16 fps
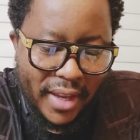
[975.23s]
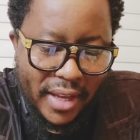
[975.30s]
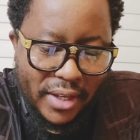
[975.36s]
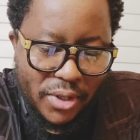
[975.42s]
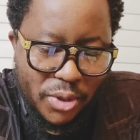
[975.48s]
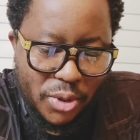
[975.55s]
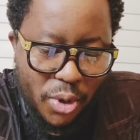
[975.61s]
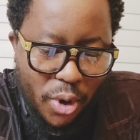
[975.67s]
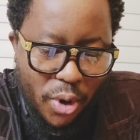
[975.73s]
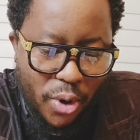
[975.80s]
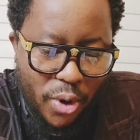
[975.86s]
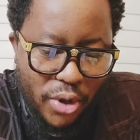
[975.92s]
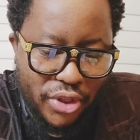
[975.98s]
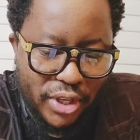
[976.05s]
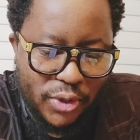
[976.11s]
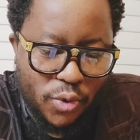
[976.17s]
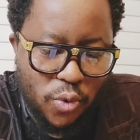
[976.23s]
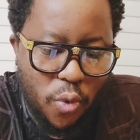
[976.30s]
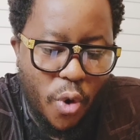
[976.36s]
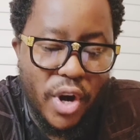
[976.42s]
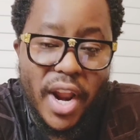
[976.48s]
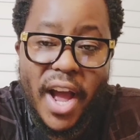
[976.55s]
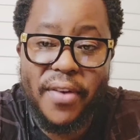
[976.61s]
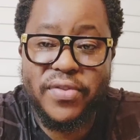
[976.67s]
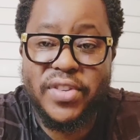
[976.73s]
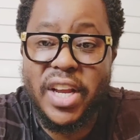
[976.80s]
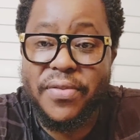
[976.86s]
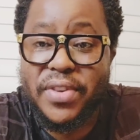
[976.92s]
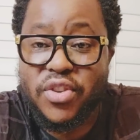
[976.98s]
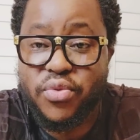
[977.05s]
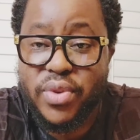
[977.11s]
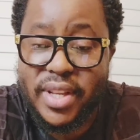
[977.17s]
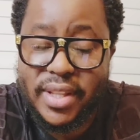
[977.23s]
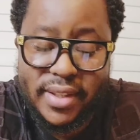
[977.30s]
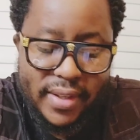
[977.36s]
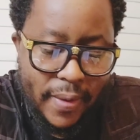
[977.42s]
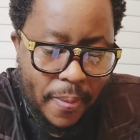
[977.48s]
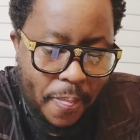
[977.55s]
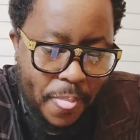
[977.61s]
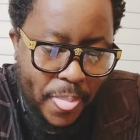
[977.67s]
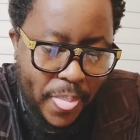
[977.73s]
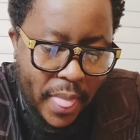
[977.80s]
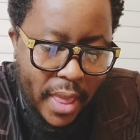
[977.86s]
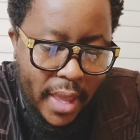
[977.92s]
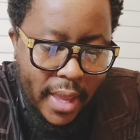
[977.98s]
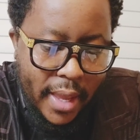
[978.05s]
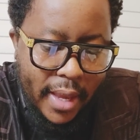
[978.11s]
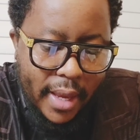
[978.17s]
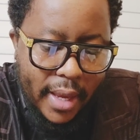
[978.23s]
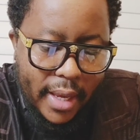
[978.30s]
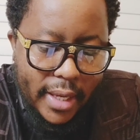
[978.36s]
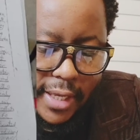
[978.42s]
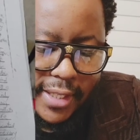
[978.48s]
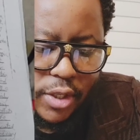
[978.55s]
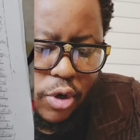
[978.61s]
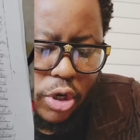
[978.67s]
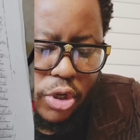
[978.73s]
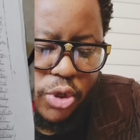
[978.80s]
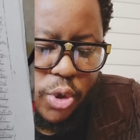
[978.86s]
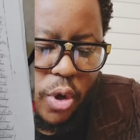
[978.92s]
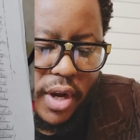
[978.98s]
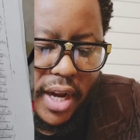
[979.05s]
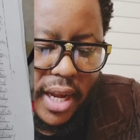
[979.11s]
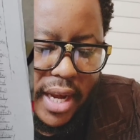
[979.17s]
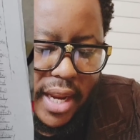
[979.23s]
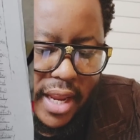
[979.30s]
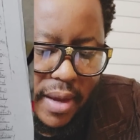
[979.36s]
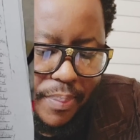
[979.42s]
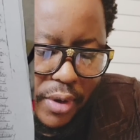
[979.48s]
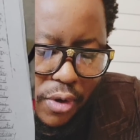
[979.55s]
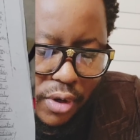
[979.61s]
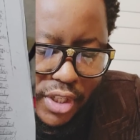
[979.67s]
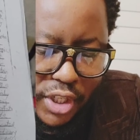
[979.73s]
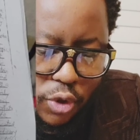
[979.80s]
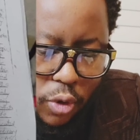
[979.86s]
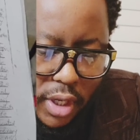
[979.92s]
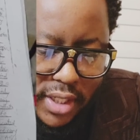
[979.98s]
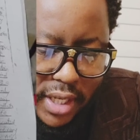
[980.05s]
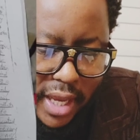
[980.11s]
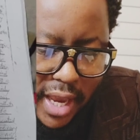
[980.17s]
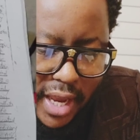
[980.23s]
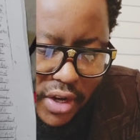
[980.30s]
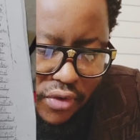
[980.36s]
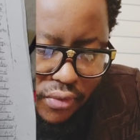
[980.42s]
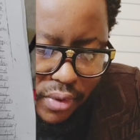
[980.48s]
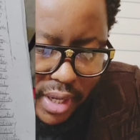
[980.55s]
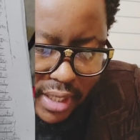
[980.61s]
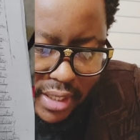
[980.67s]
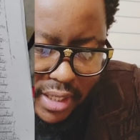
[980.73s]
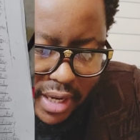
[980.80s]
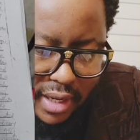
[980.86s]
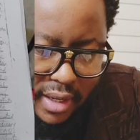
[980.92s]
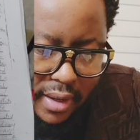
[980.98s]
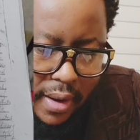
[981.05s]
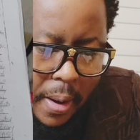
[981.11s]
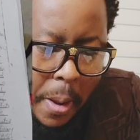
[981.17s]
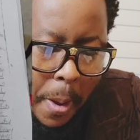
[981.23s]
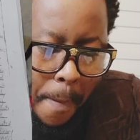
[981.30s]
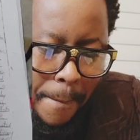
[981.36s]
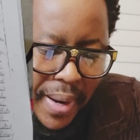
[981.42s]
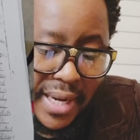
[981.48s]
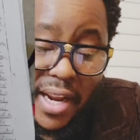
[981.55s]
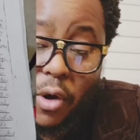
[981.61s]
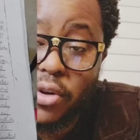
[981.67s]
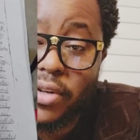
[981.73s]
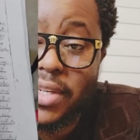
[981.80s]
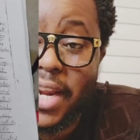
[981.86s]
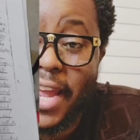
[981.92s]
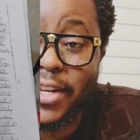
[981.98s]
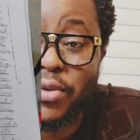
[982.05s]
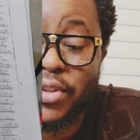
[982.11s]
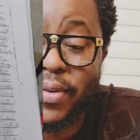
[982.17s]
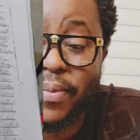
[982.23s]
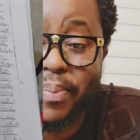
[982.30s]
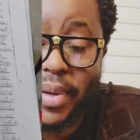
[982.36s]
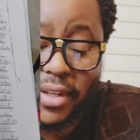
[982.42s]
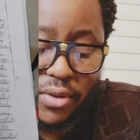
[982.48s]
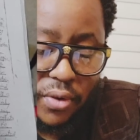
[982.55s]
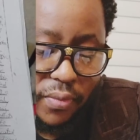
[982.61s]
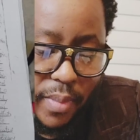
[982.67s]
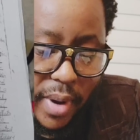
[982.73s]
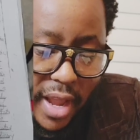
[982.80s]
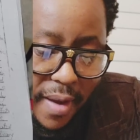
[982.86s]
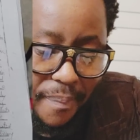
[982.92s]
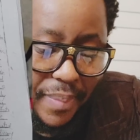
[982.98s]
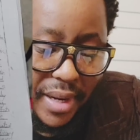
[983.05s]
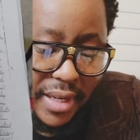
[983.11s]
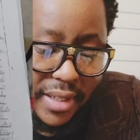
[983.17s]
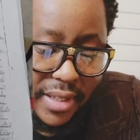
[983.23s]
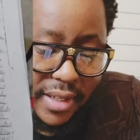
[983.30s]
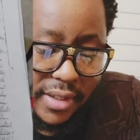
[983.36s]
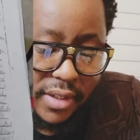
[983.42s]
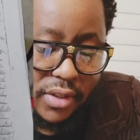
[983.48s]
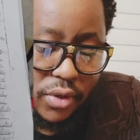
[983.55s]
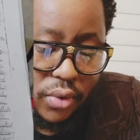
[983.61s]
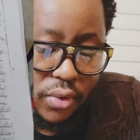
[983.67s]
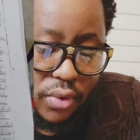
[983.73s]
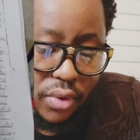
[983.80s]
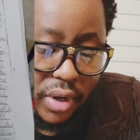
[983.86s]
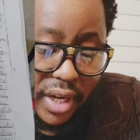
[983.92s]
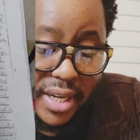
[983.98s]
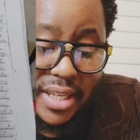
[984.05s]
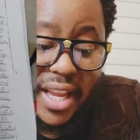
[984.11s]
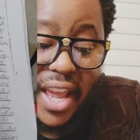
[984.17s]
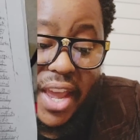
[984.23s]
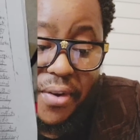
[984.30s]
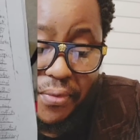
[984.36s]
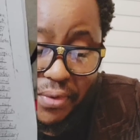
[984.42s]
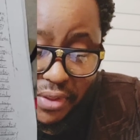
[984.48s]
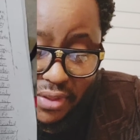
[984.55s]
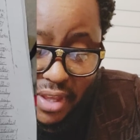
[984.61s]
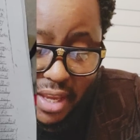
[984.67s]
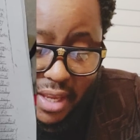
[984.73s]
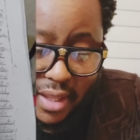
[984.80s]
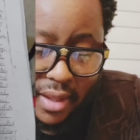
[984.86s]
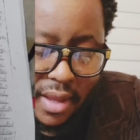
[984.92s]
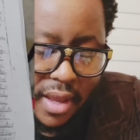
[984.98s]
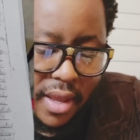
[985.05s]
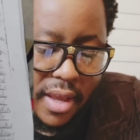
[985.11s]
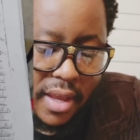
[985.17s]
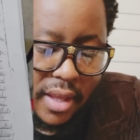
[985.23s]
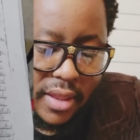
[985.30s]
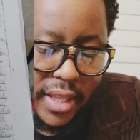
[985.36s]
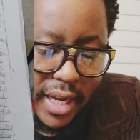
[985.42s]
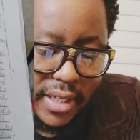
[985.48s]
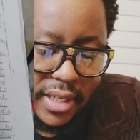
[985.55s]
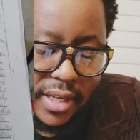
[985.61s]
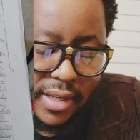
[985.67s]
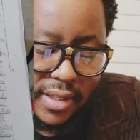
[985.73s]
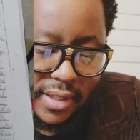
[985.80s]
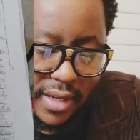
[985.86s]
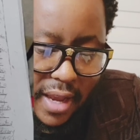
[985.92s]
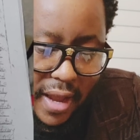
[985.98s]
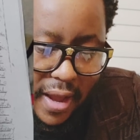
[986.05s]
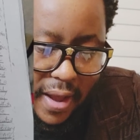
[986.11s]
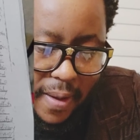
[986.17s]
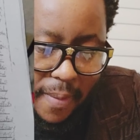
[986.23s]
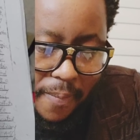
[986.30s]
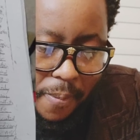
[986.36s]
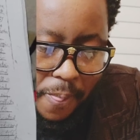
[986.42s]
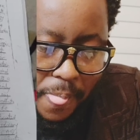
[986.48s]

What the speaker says: So the sworn affidavit reads, it's not so clear because it was handwritten, but I'll try to the best of my abilities to read everything that is on